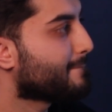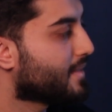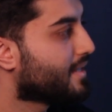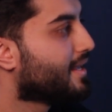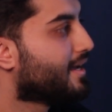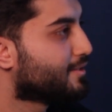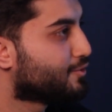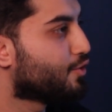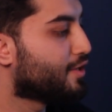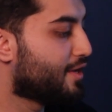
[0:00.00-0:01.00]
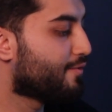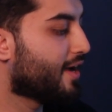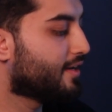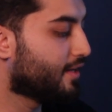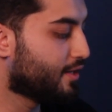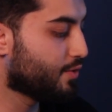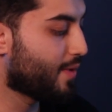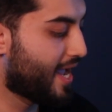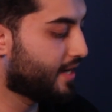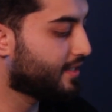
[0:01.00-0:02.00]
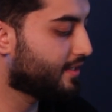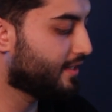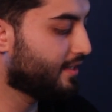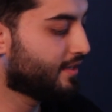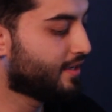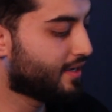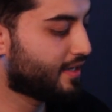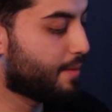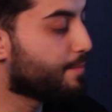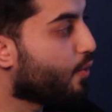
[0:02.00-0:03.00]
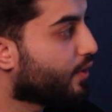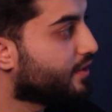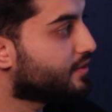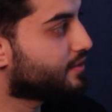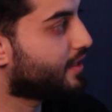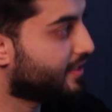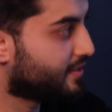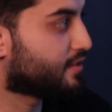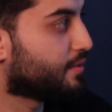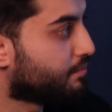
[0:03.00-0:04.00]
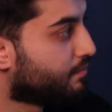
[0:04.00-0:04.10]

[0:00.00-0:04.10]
Yeah. So it divided into entity, components, and system.